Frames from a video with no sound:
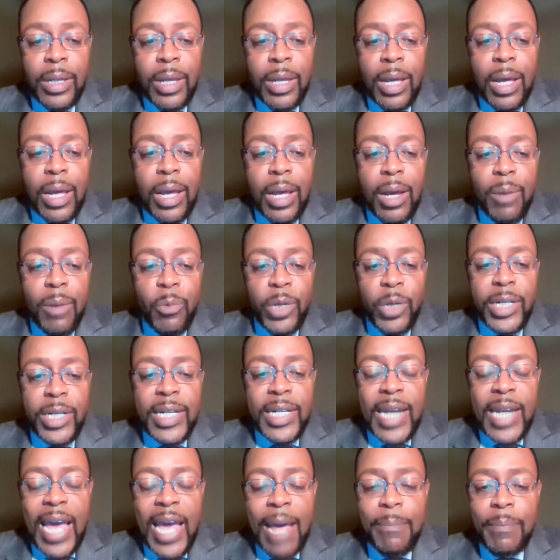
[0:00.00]
would
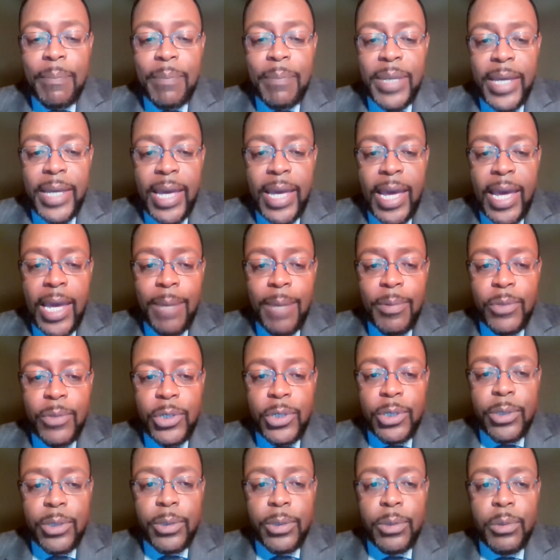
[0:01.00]
not be able
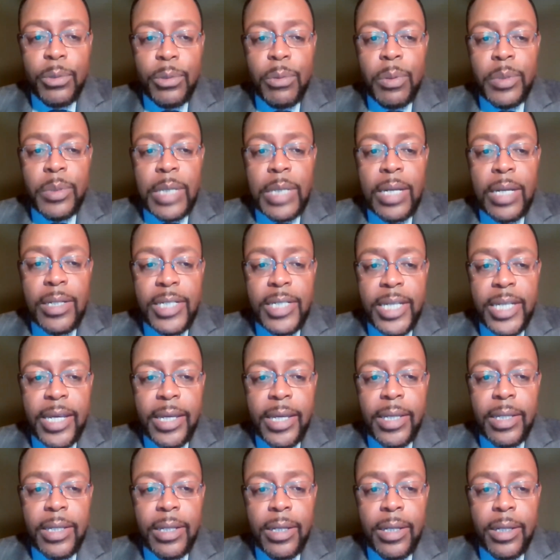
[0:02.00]
to
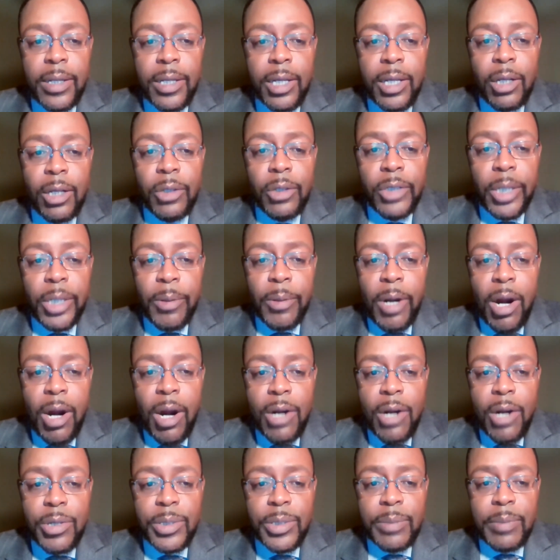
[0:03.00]
take culinary
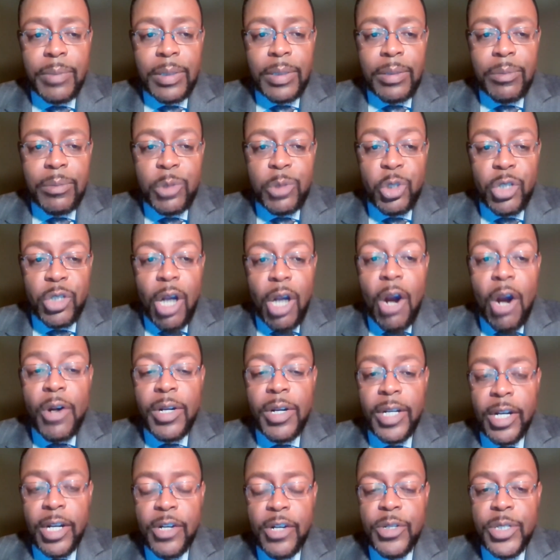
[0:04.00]
arts
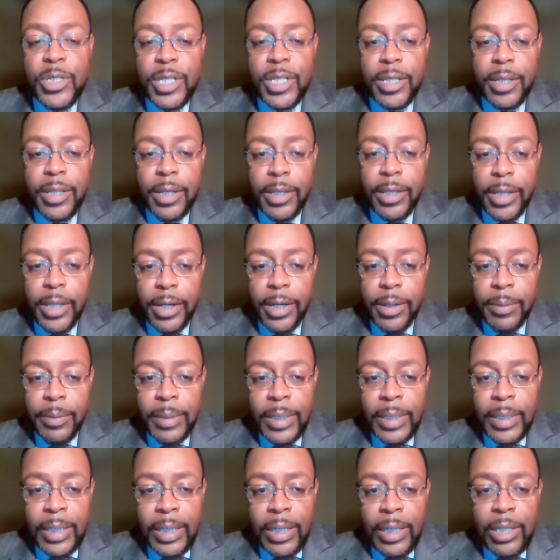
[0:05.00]
starting their senior year.
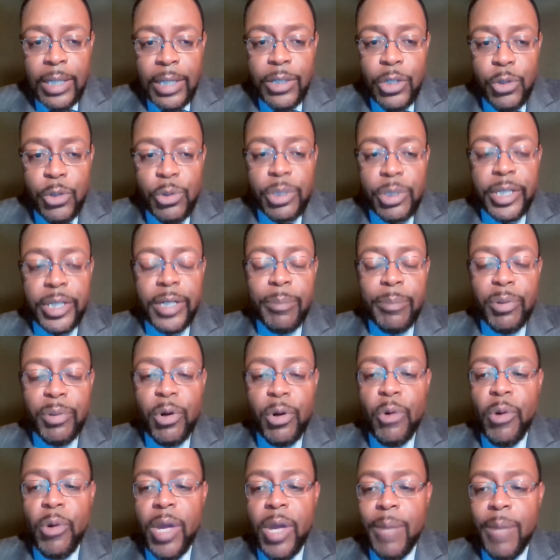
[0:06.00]
Usually the
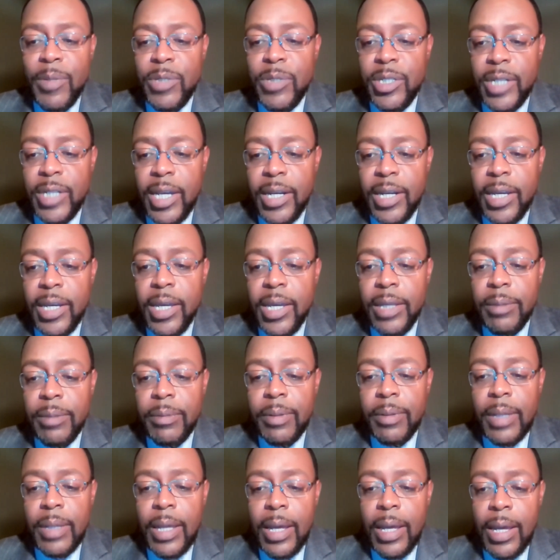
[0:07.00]
program of study,
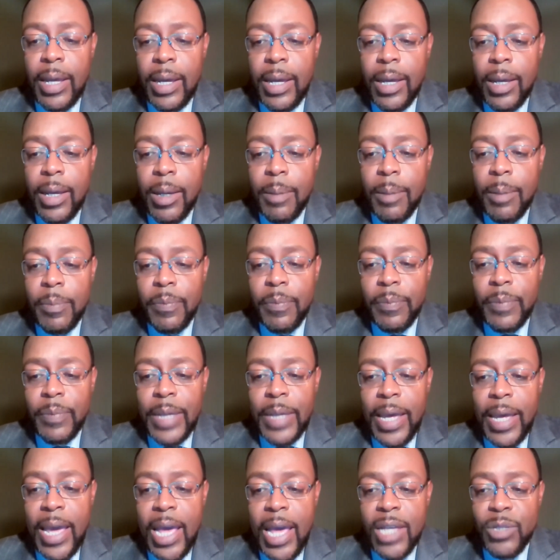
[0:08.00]

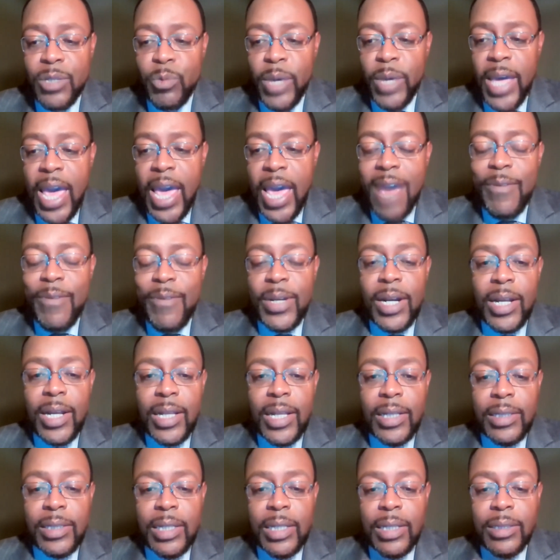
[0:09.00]
as we have it
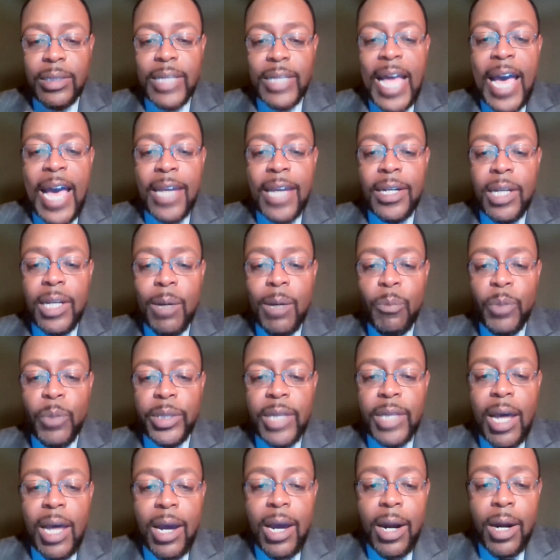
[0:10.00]
lined up
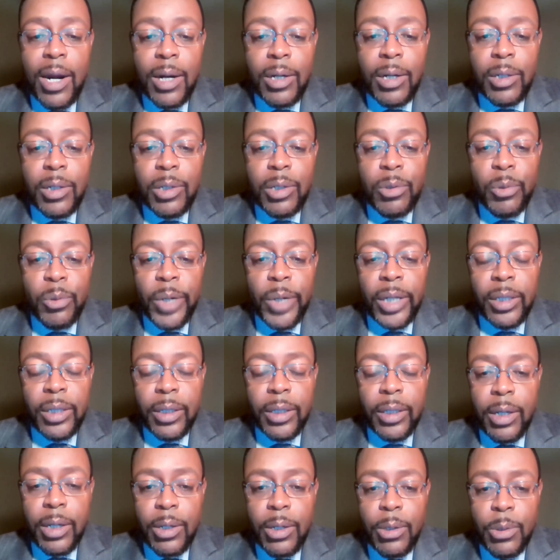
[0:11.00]
with our
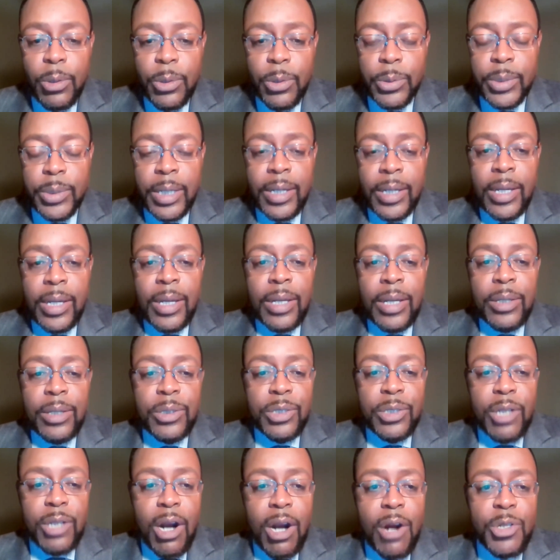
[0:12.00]
curricular goals,
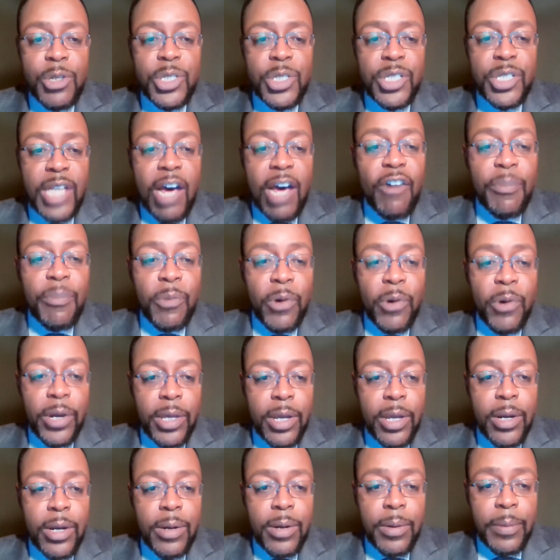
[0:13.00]
starts sophomore
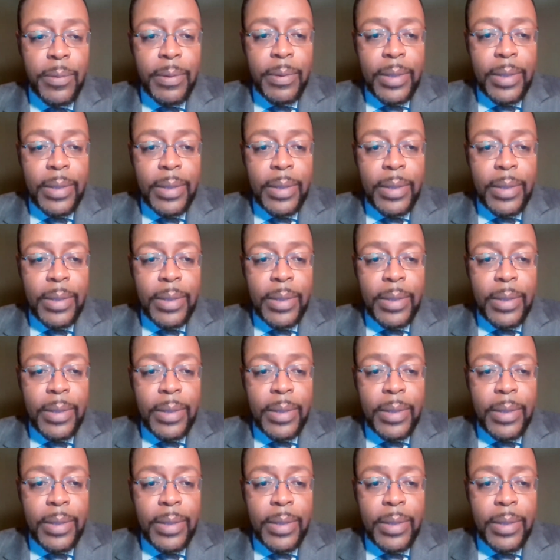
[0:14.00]
year